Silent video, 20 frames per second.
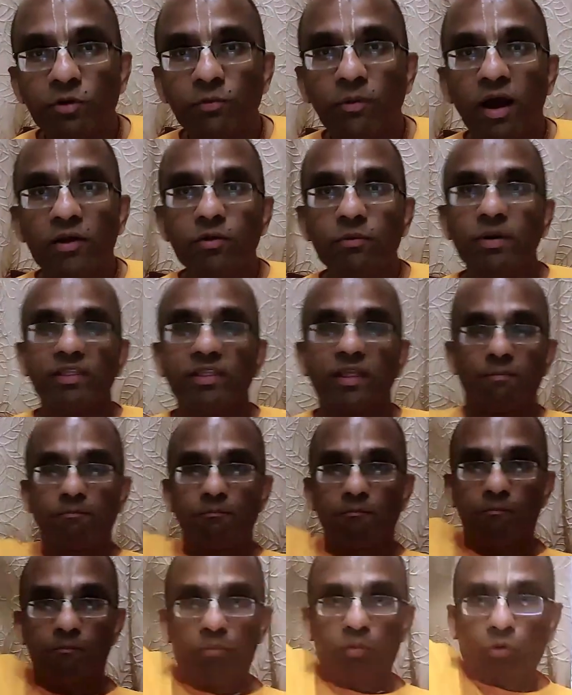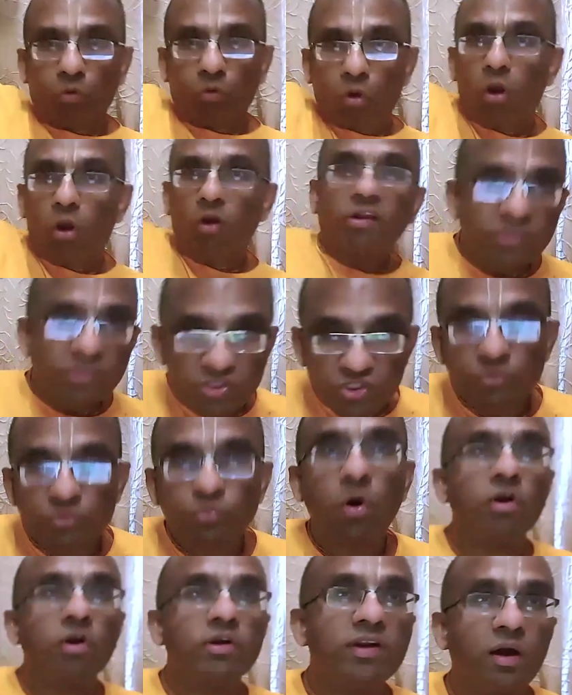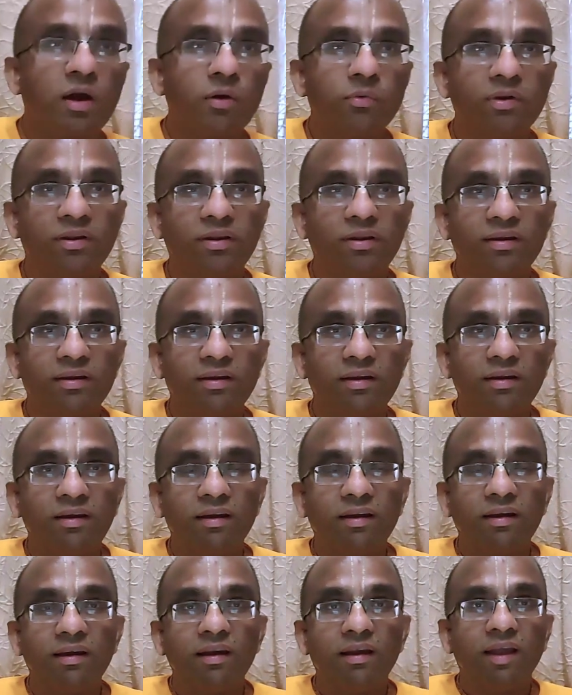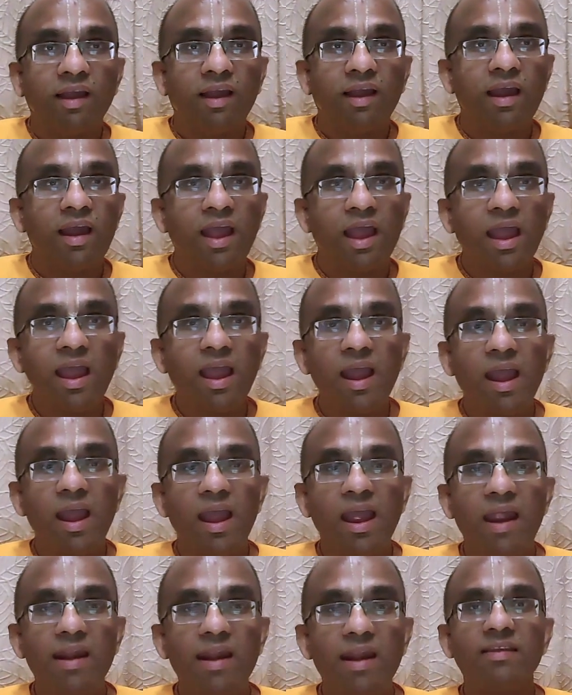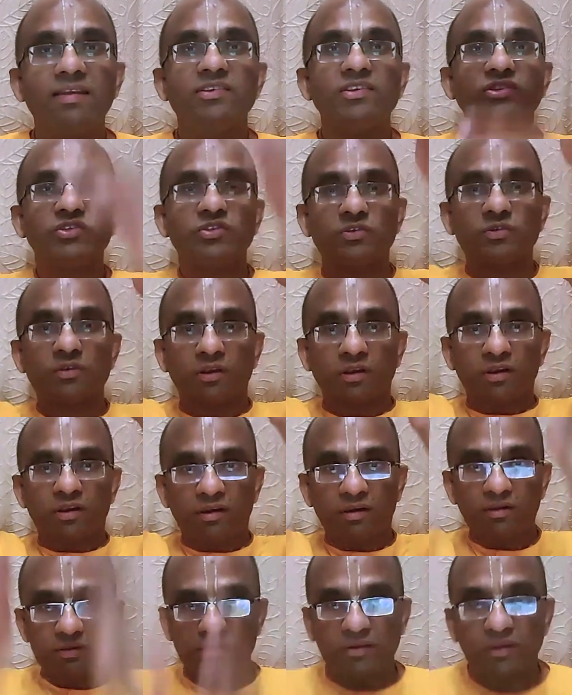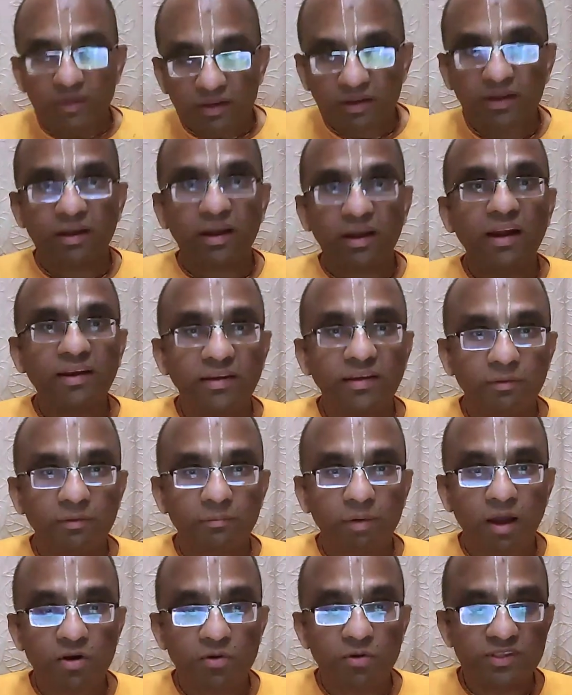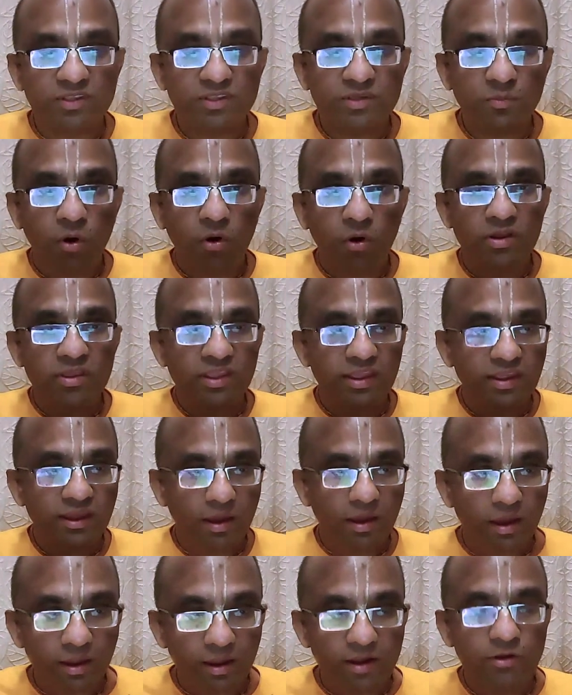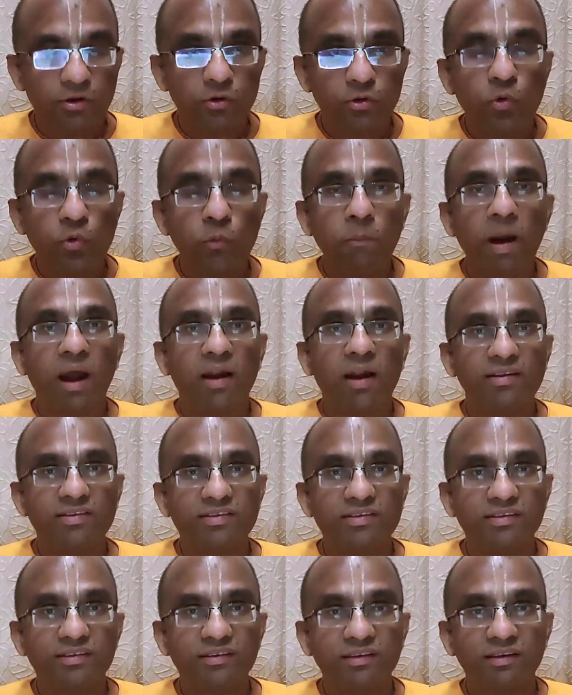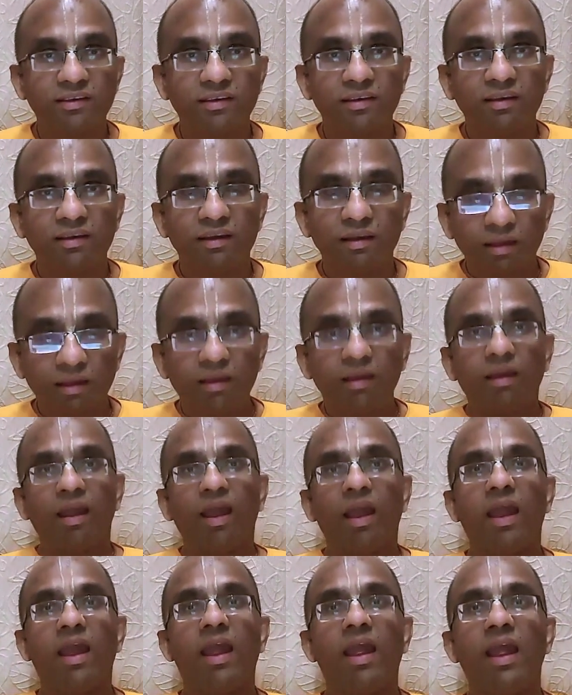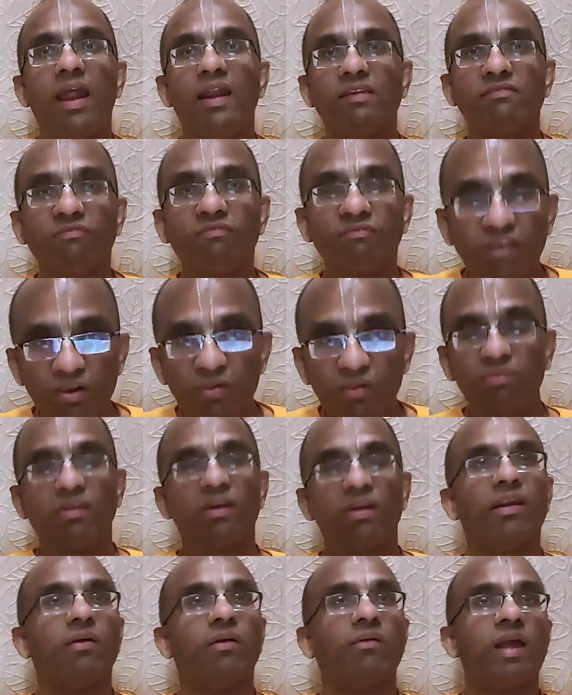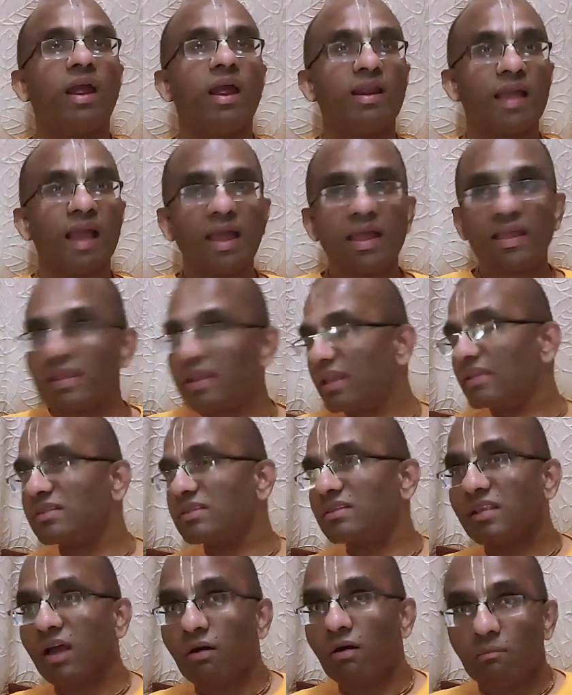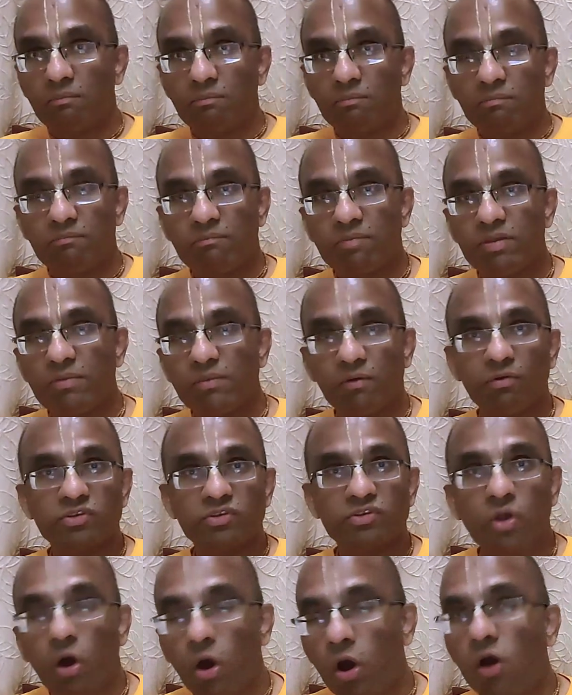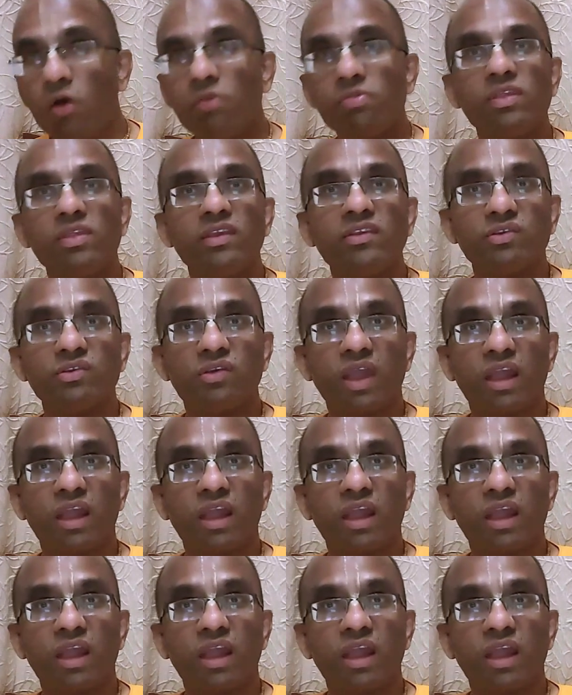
to Bhanumat and brought his sword down. And he just cut Bhanumat's body into two parts and he fell on the ground. And as now Bhima was on the